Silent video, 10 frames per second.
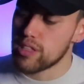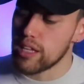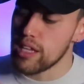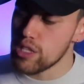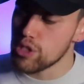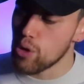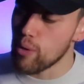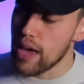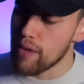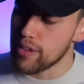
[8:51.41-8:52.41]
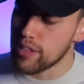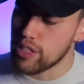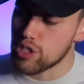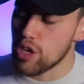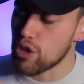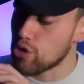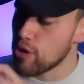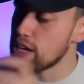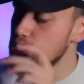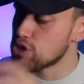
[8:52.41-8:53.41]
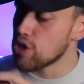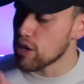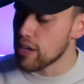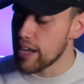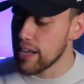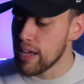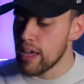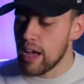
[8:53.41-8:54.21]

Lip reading: the insole having this gray sock liner.